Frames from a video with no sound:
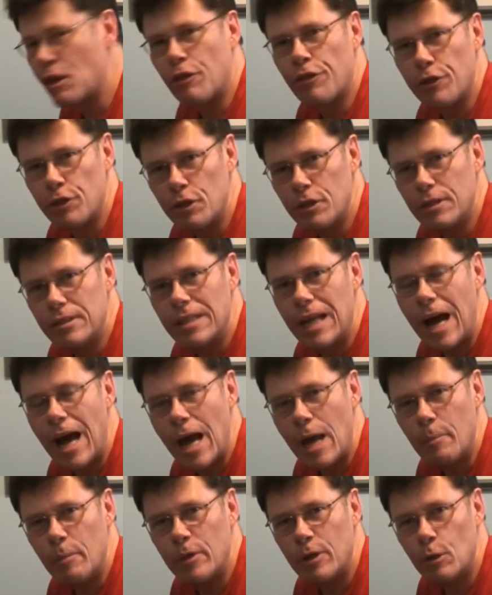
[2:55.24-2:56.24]
the third
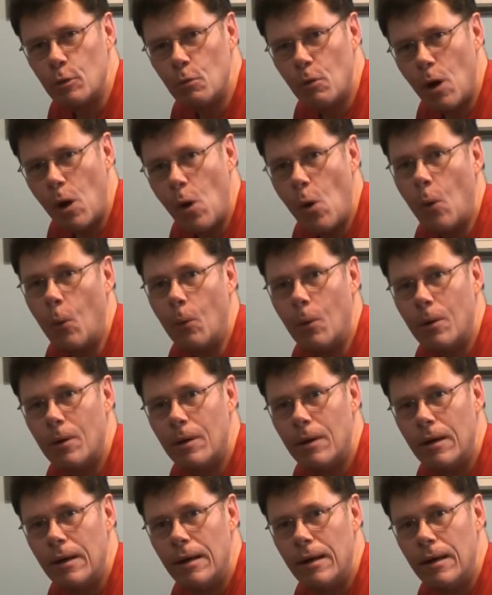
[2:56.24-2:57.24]
time in a row.
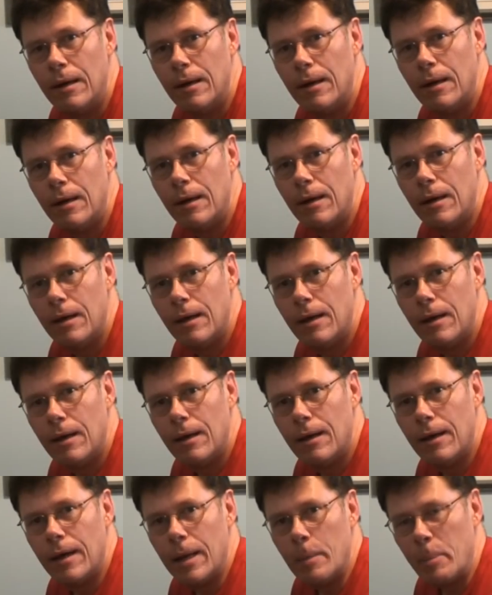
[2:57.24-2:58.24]

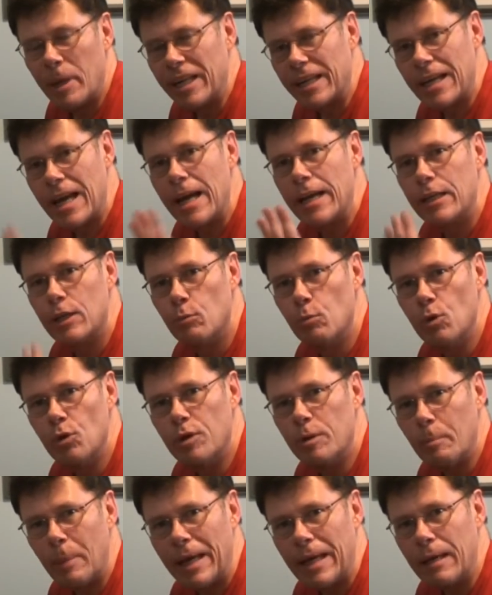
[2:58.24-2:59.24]
But it kind of
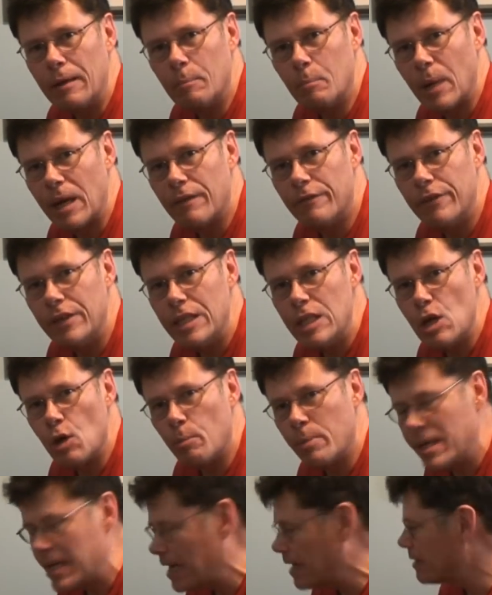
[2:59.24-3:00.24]
ruined my video,
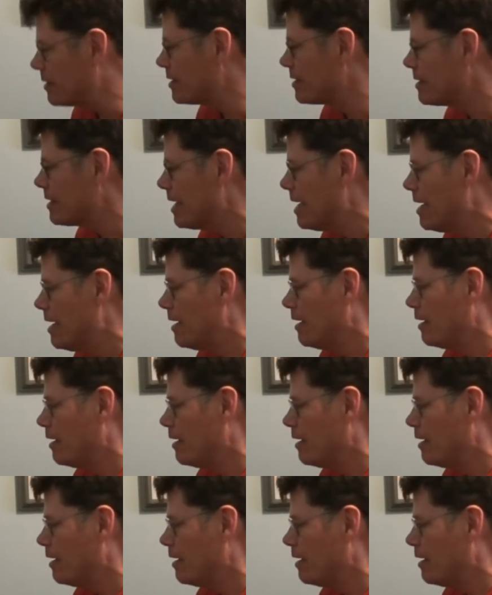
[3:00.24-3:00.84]
because